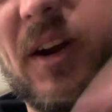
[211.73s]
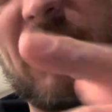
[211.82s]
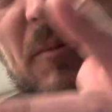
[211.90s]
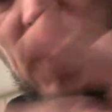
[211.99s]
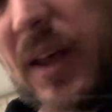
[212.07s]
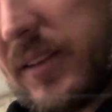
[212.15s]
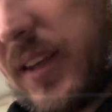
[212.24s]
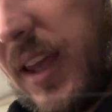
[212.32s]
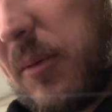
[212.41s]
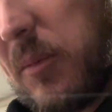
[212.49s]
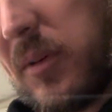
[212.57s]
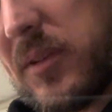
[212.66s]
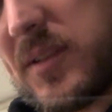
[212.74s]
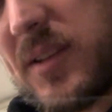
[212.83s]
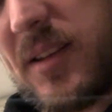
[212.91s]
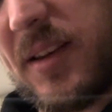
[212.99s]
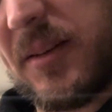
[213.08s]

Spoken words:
I have bad cameras.